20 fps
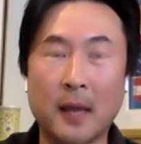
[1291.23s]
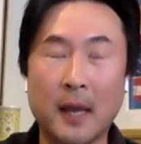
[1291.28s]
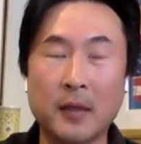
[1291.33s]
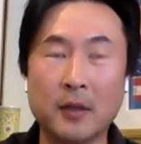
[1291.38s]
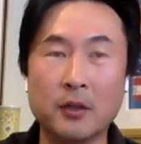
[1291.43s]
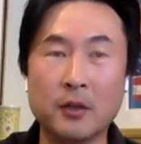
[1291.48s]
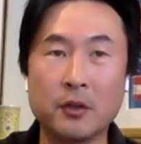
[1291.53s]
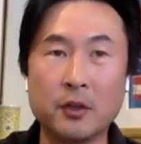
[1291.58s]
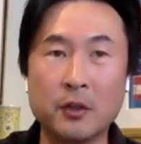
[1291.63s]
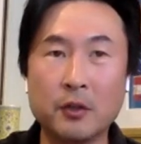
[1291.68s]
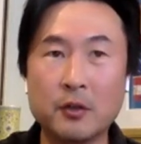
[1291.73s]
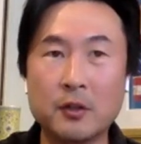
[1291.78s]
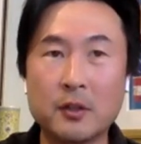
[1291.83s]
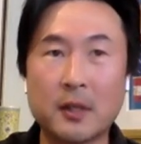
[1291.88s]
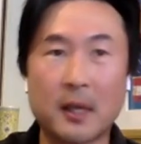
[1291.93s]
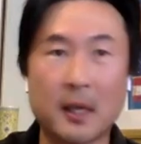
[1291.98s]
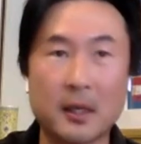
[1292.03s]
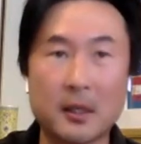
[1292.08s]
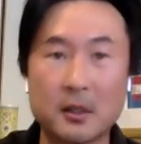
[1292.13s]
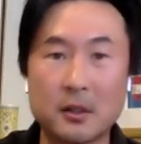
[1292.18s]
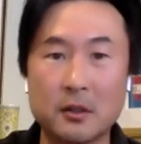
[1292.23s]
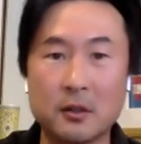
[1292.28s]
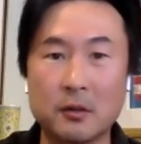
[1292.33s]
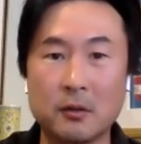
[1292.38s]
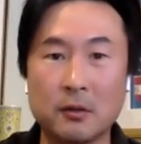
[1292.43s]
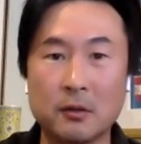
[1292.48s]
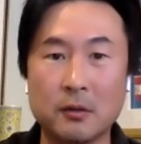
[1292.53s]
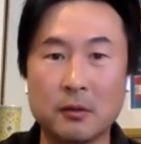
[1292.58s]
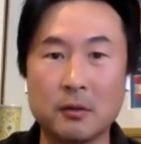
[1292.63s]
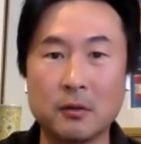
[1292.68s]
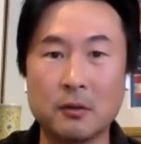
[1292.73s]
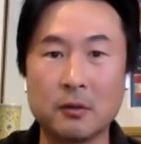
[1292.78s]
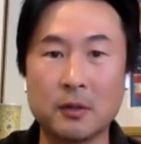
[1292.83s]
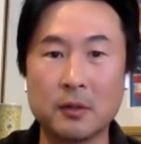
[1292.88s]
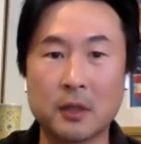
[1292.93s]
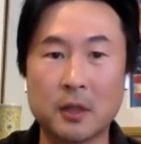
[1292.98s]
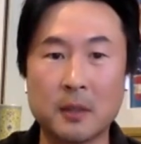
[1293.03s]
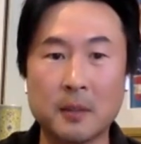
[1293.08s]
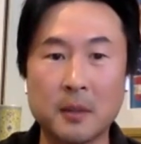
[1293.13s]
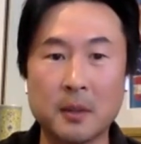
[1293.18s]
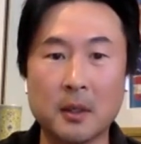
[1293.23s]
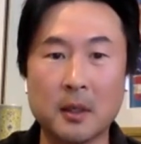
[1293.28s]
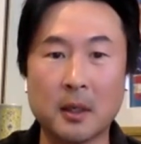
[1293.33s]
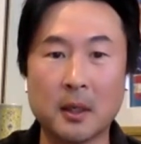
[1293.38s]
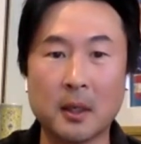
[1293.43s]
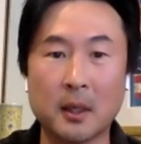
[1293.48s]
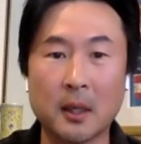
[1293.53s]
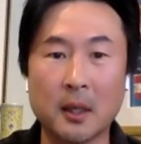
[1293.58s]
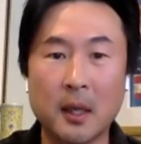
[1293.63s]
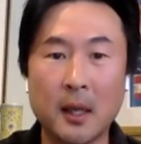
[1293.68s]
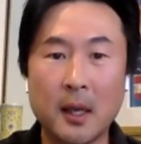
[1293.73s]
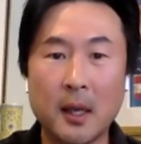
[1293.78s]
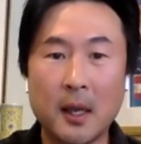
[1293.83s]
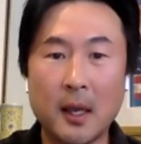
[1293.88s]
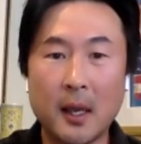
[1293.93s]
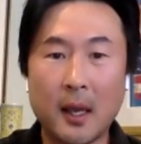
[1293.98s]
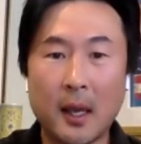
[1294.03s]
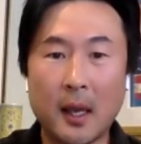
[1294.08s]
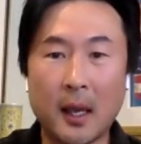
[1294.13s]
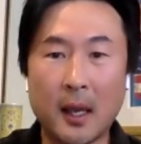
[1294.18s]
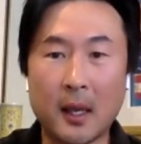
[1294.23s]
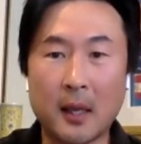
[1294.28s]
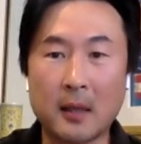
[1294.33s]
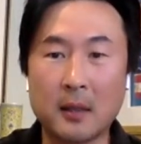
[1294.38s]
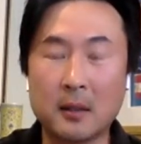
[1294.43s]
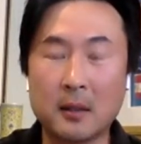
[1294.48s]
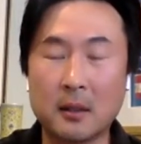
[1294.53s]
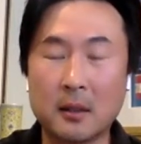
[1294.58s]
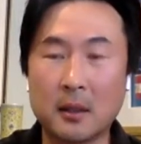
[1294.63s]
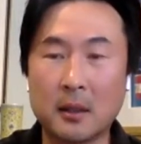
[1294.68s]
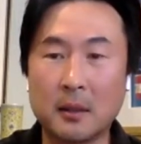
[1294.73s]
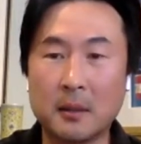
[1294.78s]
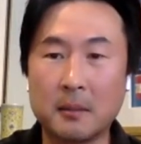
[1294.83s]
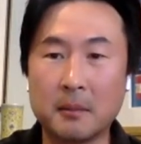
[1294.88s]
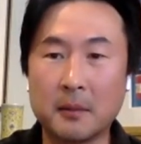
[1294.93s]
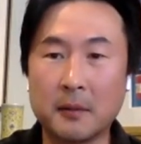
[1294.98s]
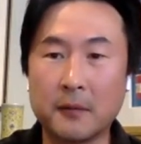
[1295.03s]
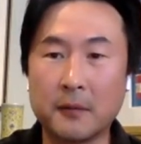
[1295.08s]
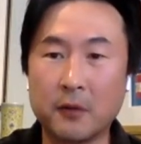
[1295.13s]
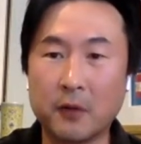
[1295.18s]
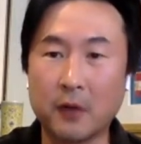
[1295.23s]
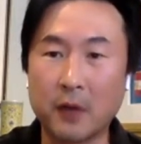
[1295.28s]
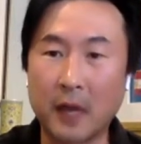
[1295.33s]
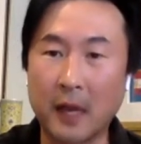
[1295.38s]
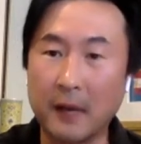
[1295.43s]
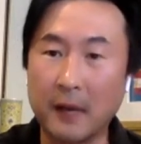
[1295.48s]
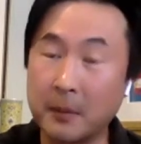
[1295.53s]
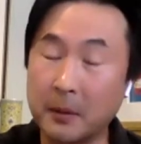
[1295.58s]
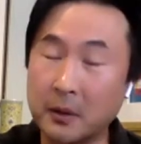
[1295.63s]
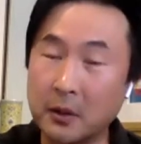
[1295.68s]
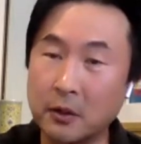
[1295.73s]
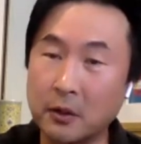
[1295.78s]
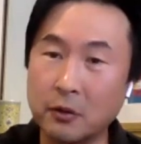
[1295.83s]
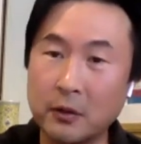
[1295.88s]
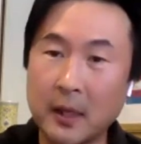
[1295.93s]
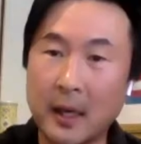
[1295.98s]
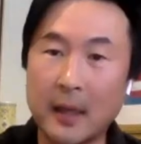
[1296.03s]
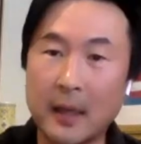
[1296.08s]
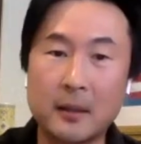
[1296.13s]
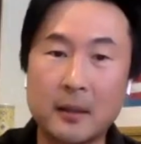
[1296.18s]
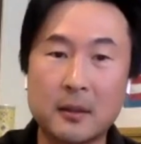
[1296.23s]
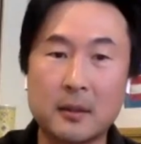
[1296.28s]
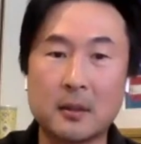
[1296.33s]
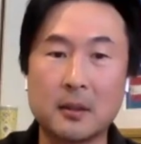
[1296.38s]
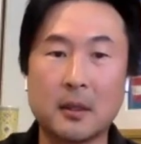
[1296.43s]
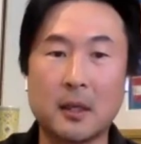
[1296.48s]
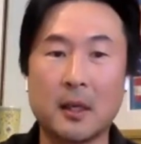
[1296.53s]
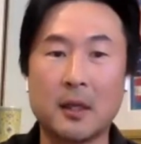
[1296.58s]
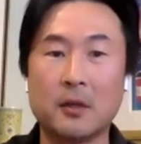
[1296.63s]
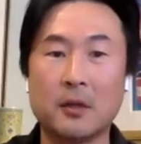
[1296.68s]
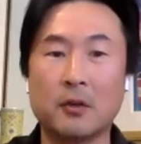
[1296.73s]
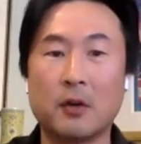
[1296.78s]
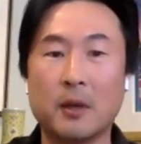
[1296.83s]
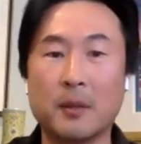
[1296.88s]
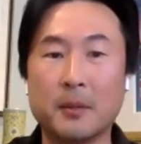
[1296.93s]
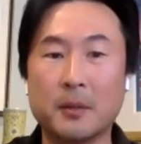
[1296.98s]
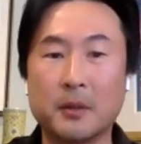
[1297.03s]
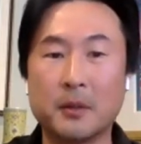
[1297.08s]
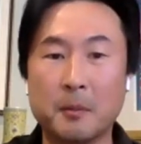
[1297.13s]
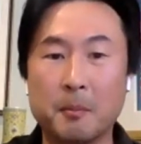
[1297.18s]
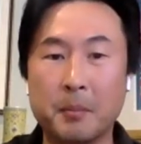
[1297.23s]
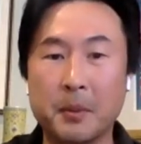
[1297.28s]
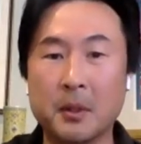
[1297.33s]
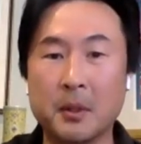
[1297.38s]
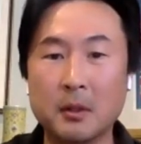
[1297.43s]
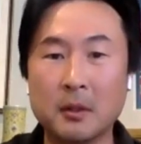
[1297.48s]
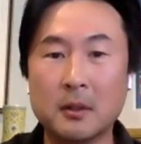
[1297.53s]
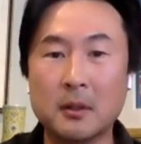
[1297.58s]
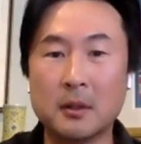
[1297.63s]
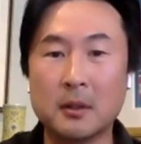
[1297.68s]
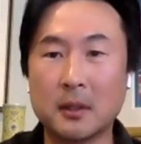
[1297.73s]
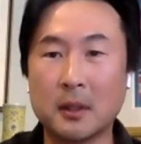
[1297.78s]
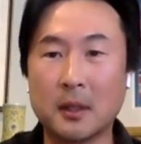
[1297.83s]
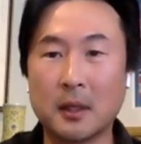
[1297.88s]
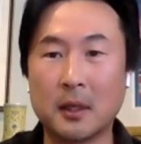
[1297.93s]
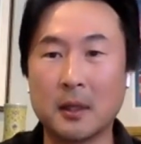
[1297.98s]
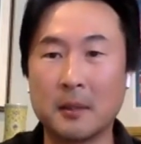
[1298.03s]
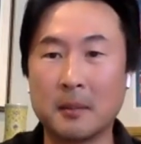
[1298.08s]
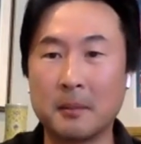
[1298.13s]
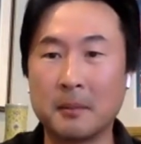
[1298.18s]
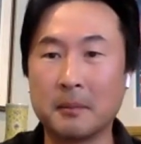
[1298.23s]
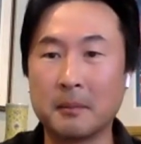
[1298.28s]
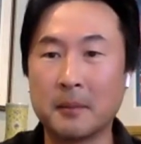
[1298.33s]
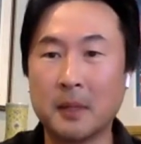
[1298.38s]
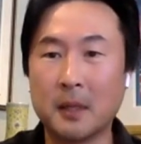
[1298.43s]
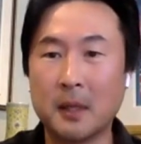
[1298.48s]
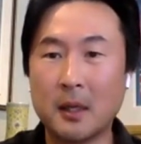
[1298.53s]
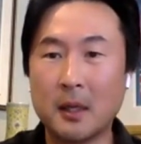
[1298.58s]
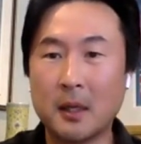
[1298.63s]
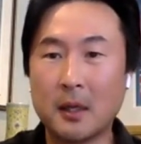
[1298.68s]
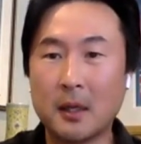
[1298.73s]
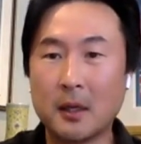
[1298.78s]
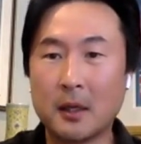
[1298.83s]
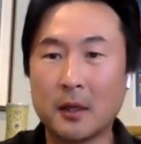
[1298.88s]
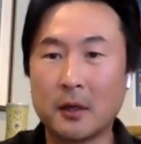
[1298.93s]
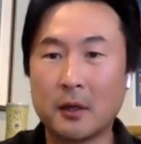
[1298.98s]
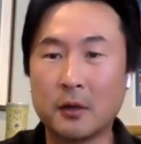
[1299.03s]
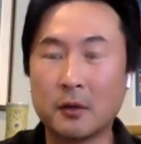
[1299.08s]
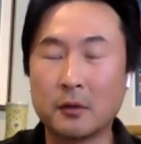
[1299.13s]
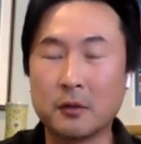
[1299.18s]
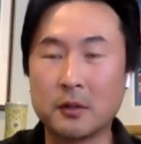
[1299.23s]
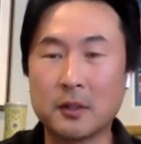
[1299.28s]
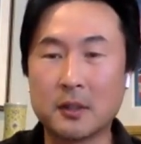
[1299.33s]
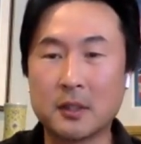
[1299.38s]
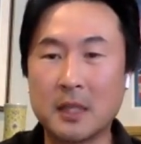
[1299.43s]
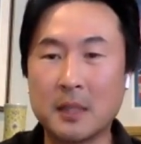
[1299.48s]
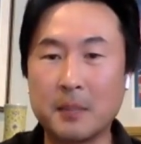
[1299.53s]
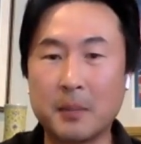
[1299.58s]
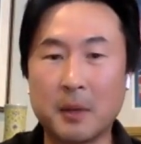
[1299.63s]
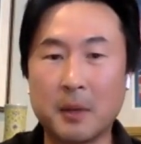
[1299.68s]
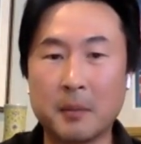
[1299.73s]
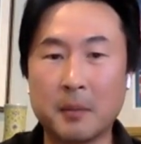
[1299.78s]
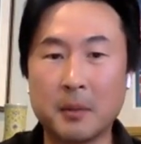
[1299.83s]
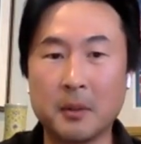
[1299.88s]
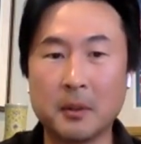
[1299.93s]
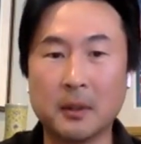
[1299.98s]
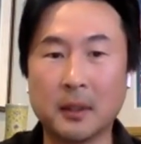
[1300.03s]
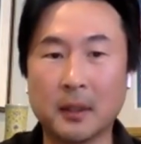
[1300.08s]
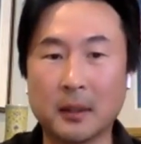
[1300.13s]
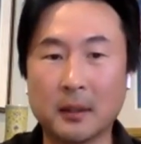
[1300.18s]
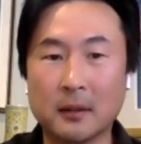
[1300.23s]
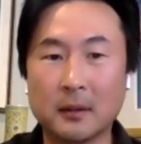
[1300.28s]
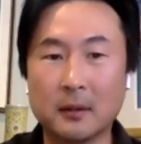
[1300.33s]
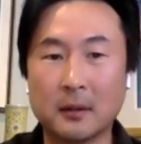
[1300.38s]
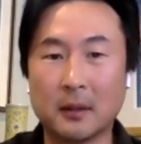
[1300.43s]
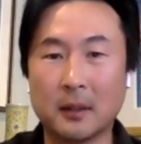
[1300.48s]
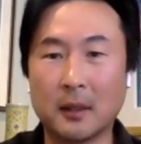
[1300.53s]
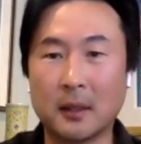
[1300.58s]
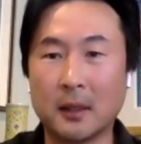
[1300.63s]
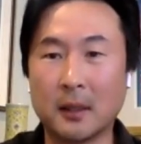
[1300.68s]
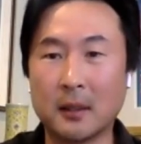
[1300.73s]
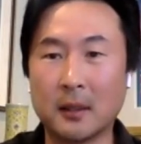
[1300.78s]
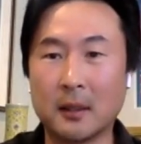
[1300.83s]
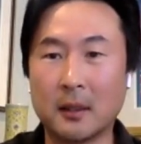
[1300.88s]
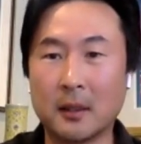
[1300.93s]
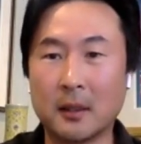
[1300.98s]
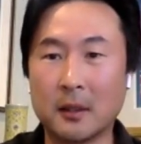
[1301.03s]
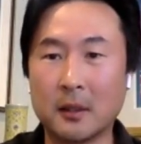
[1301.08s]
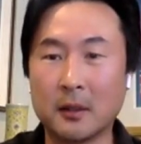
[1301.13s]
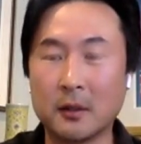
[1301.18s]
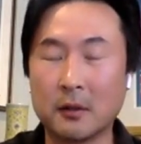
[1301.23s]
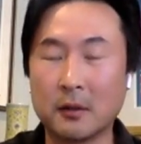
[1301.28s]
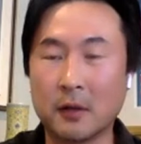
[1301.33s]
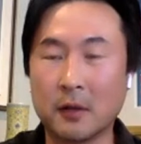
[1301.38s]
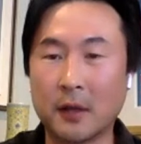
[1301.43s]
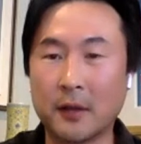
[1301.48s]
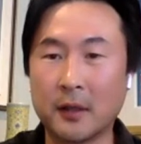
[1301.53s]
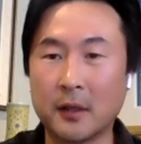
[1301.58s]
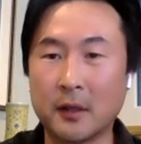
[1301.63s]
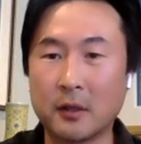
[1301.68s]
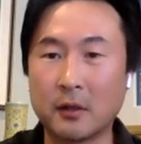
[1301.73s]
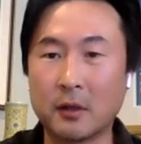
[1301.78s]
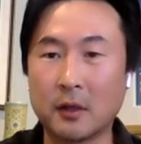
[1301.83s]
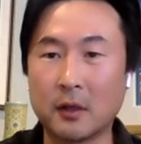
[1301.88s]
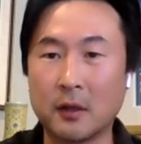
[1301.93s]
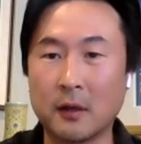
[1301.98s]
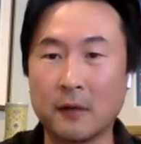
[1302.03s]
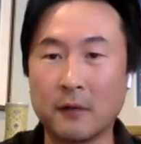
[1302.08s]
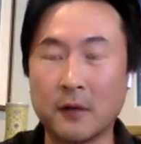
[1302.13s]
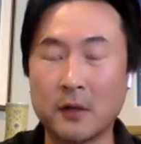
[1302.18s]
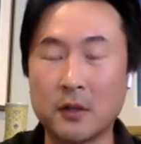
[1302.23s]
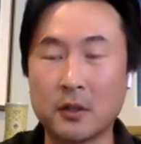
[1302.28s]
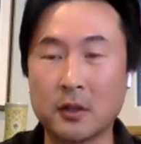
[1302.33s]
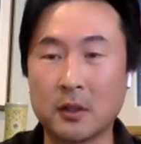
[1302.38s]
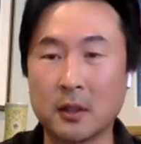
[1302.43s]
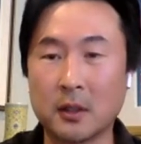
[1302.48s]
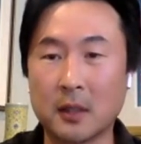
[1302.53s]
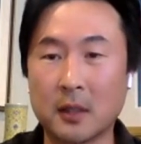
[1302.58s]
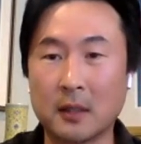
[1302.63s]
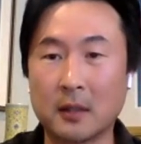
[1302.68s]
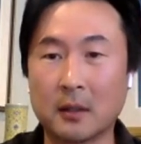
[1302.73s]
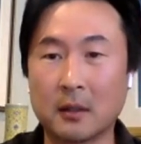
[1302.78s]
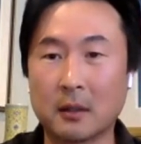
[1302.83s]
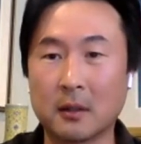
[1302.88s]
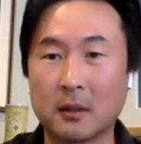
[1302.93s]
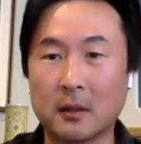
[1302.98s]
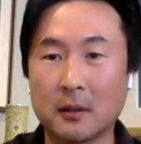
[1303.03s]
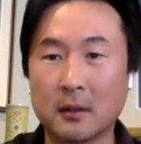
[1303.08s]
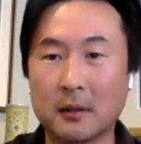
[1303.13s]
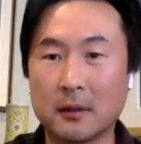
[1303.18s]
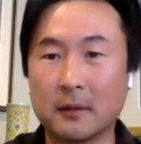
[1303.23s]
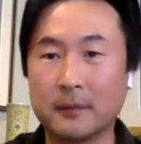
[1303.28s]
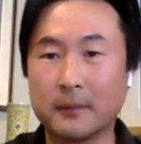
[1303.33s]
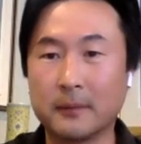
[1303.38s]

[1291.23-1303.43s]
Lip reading: and your use case to the community. And if you're able to do that and you're able to build, you know, just keep on building. And I think you can eventually get there.